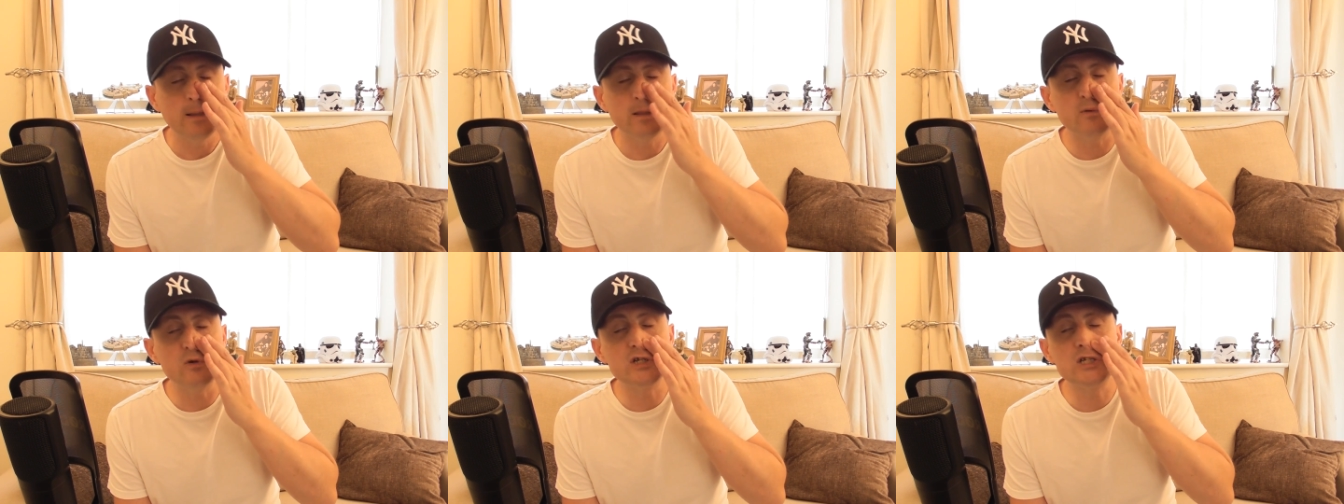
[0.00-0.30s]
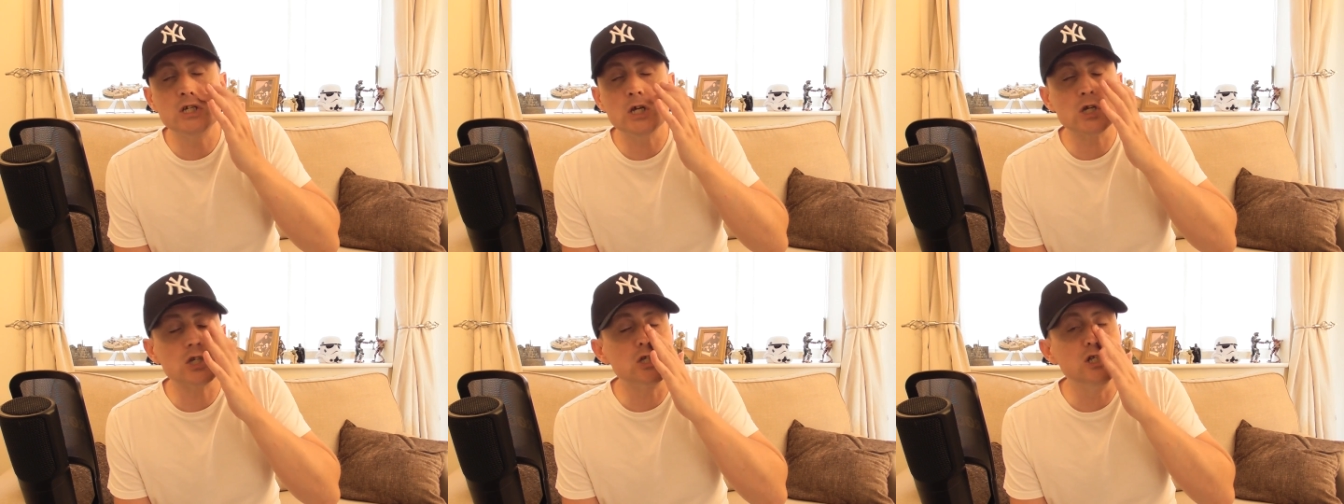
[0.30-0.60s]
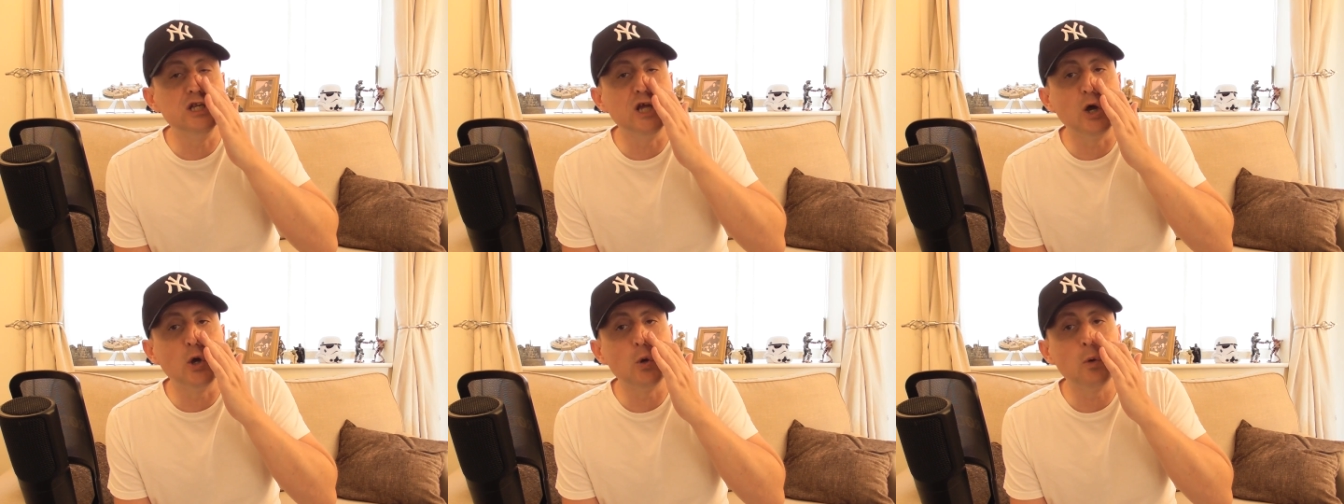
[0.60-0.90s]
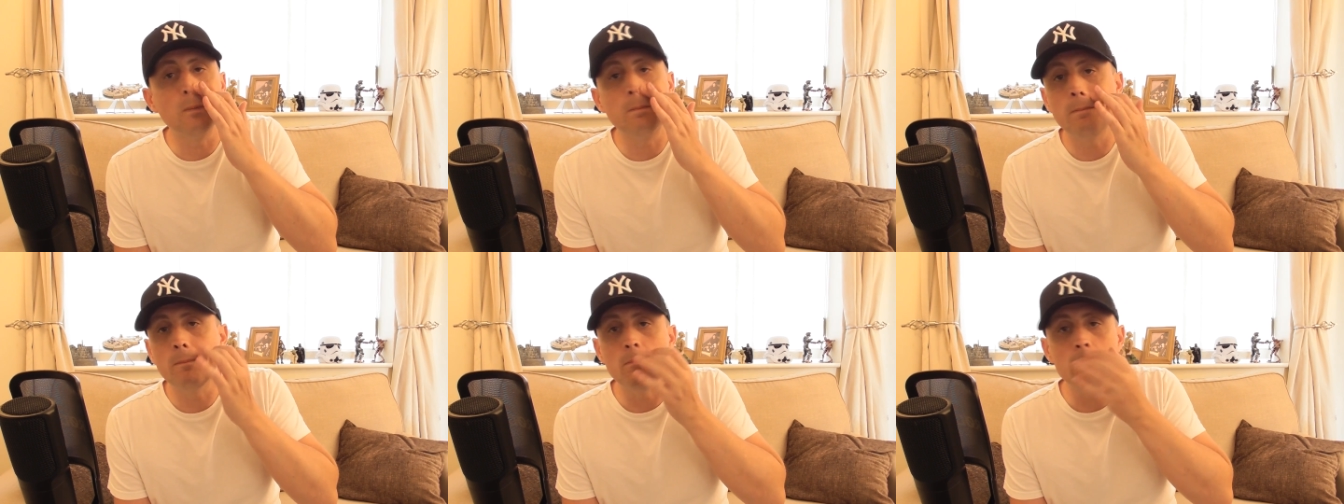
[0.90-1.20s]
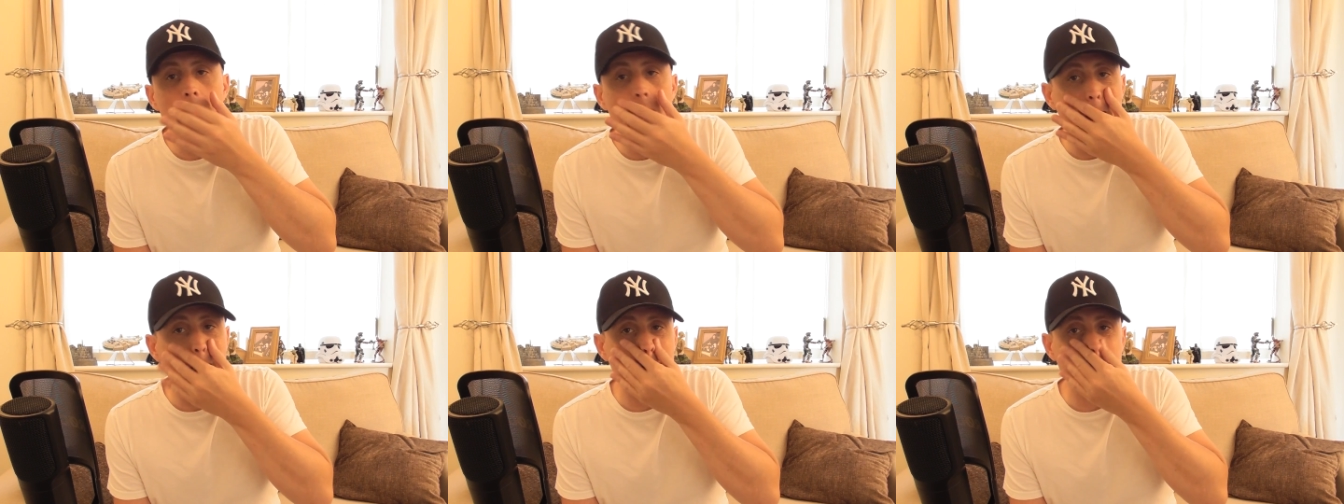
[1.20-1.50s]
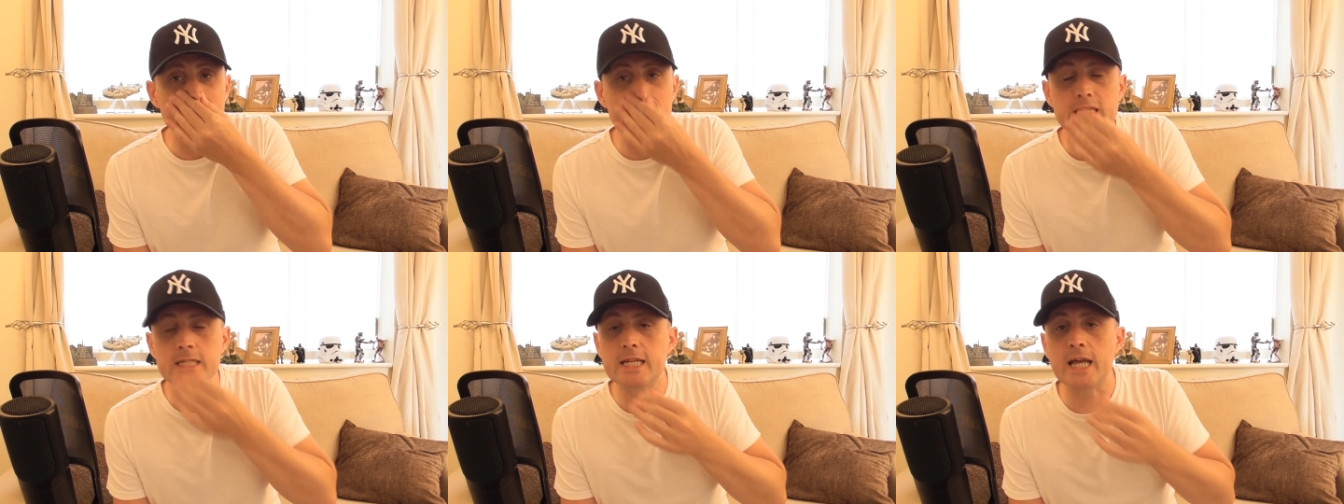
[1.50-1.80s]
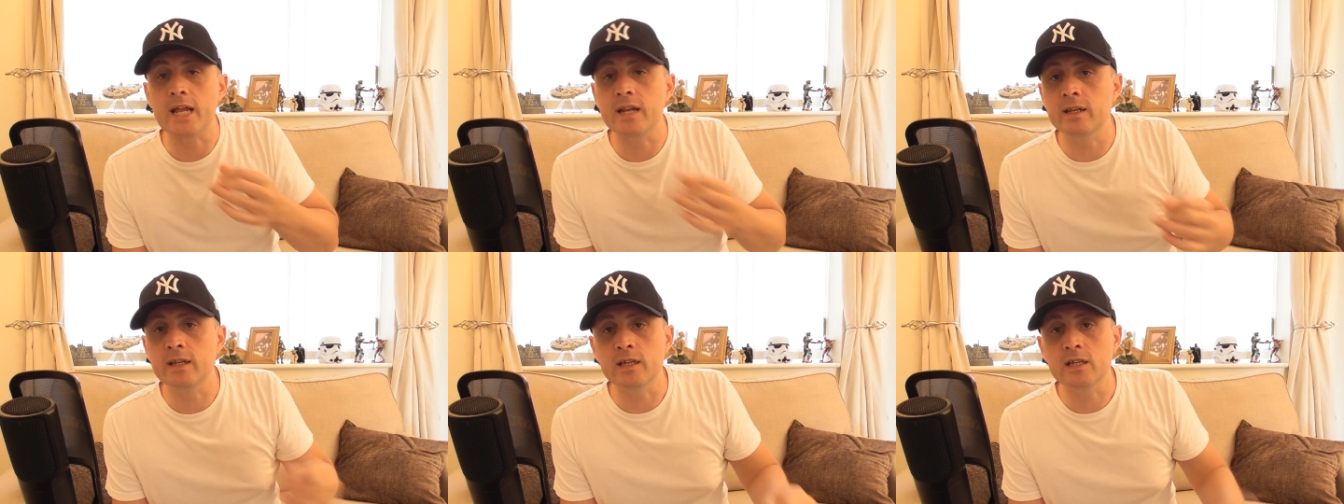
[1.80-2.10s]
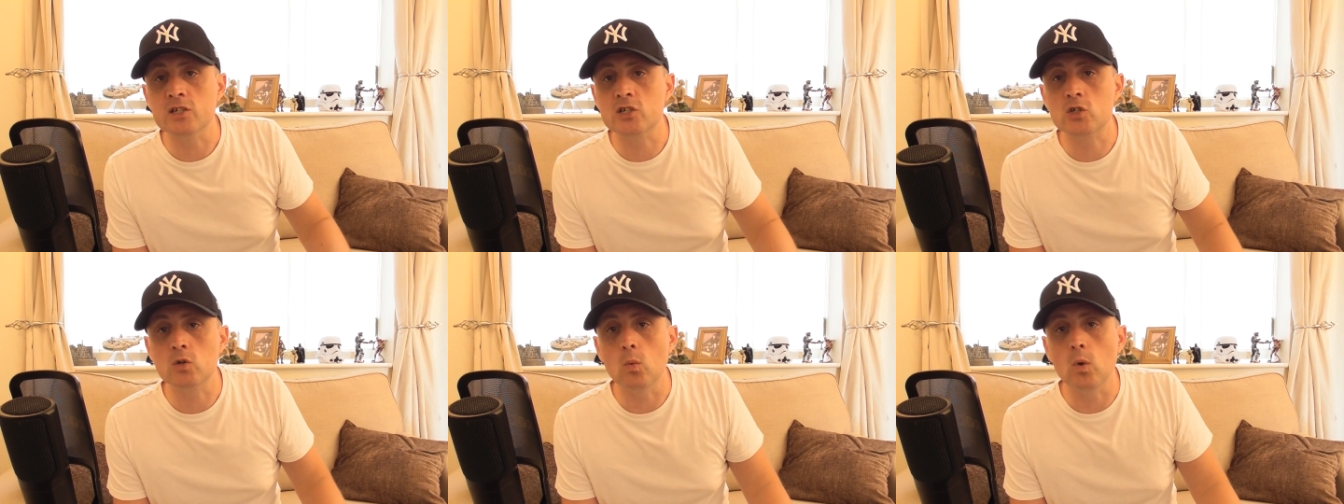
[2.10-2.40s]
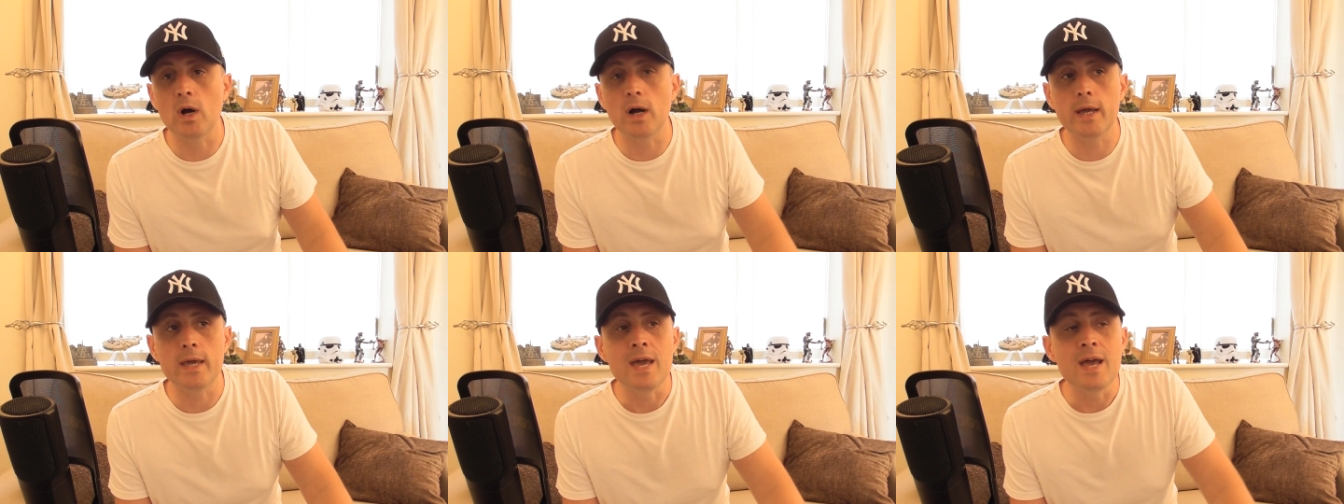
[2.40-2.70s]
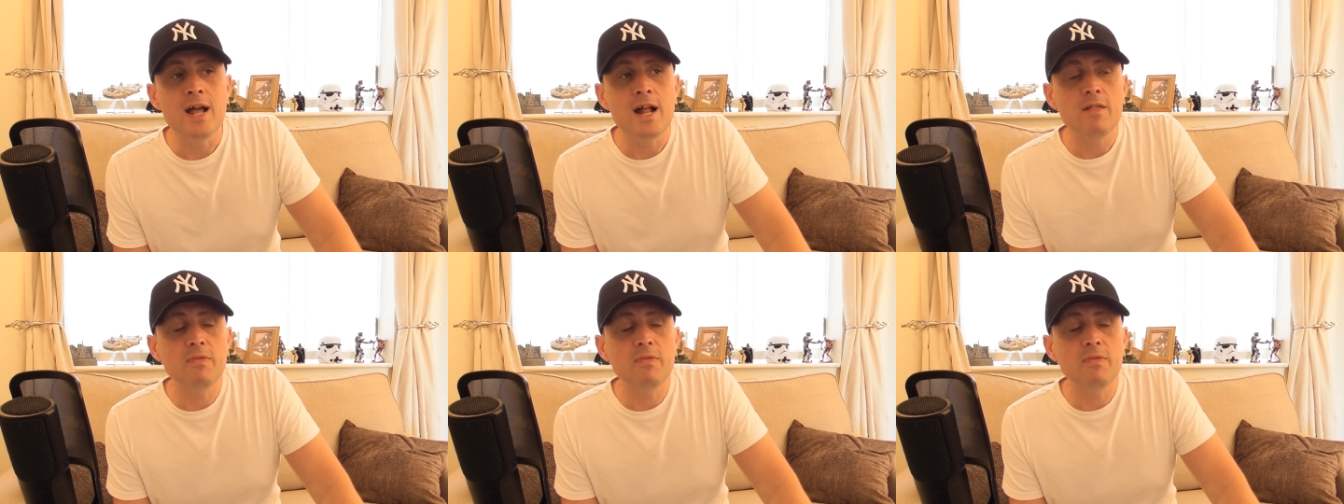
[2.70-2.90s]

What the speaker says: There is just no understanding as to why.